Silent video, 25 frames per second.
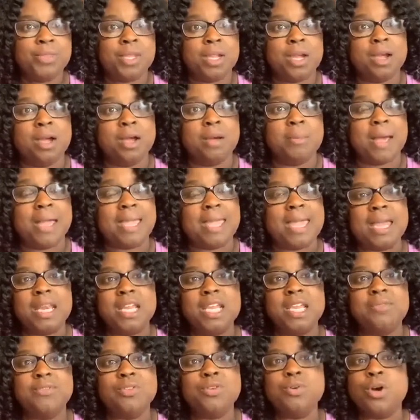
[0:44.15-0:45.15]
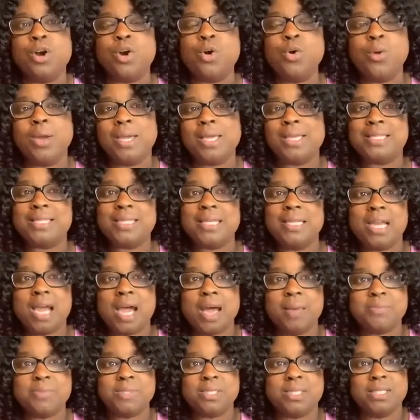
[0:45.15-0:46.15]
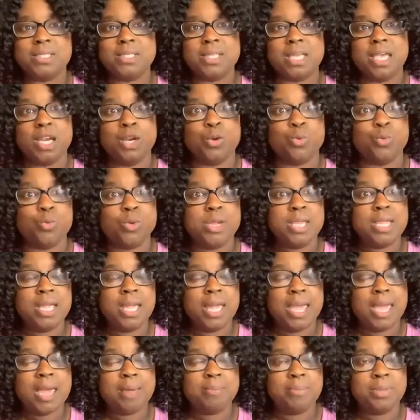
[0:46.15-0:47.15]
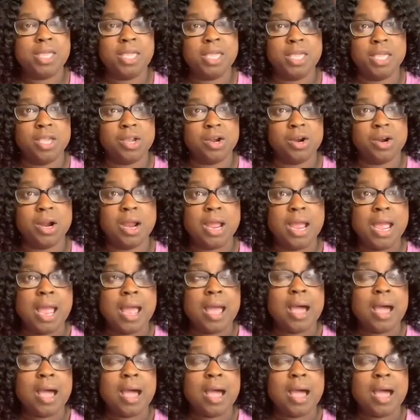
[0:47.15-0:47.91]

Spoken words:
I kind of give you a quick synopsis and a recap here.